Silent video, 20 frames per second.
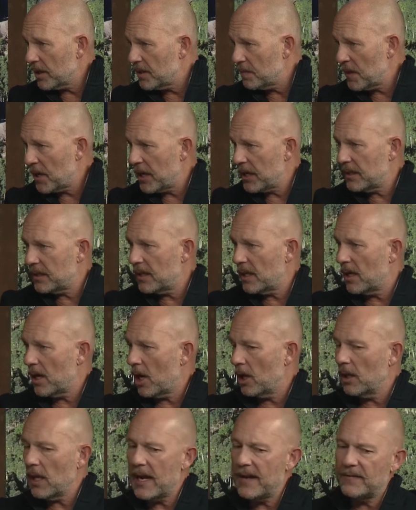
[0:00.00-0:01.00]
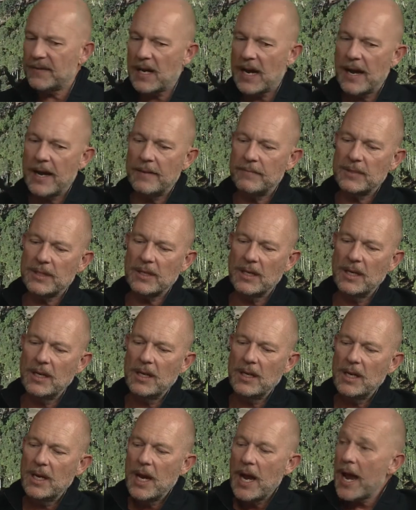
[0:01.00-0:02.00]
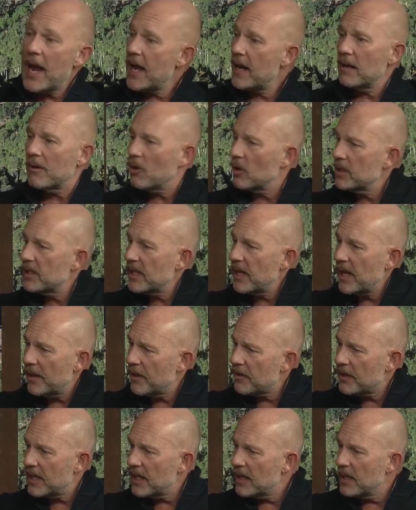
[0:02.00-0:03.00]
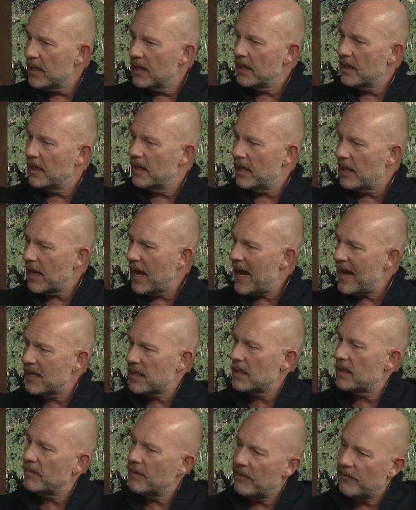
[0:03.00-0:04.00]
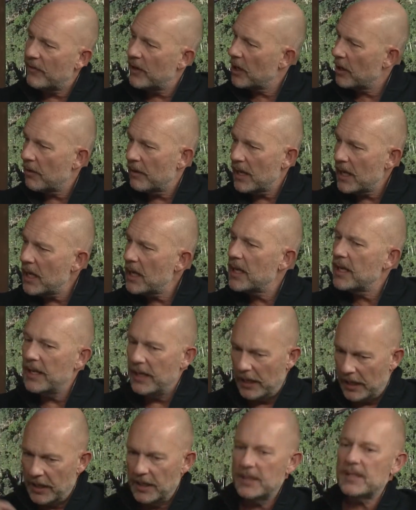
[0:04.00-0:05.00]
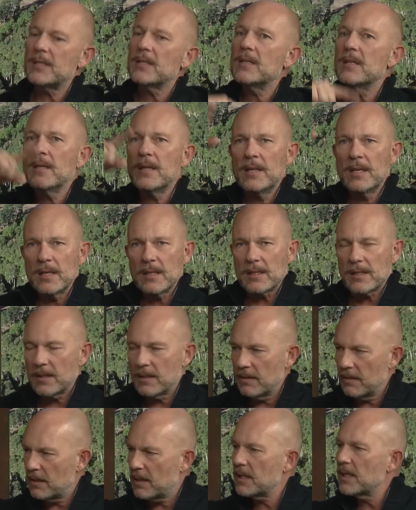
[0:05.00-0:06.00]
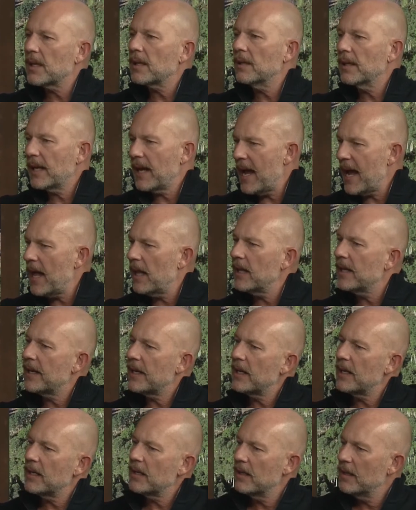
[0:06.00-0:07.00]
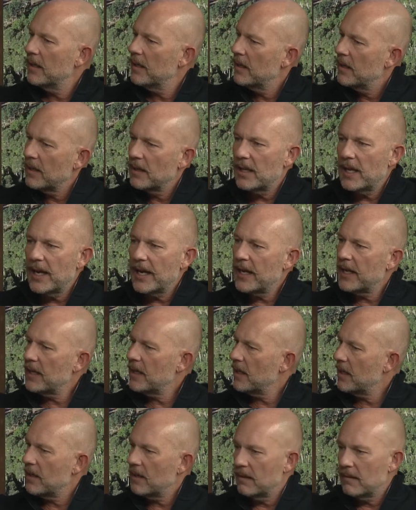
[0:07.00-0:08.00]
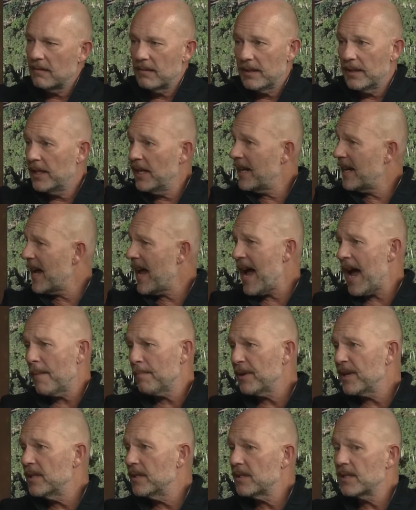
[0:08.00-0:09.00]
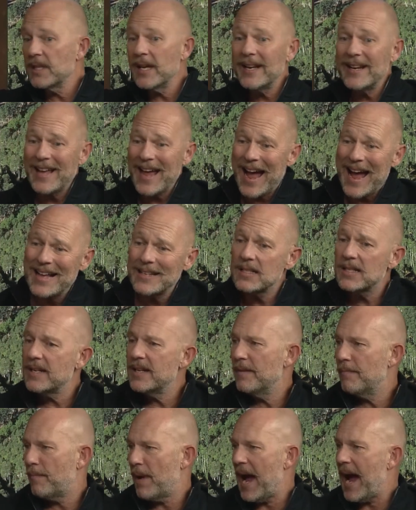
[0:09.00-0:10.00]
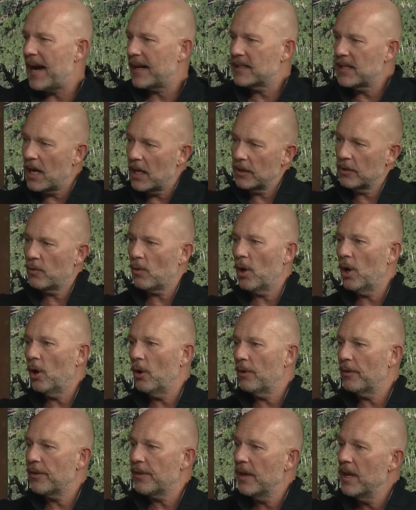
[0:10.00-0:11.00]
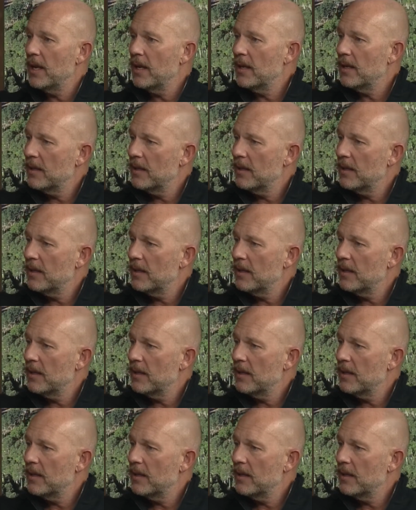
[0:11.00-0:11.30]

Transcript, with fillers: experienced in our lifetimes, and of course, the other thing that, that has to be figured in is this cyclicality that that happens that has an impact on growth. Right.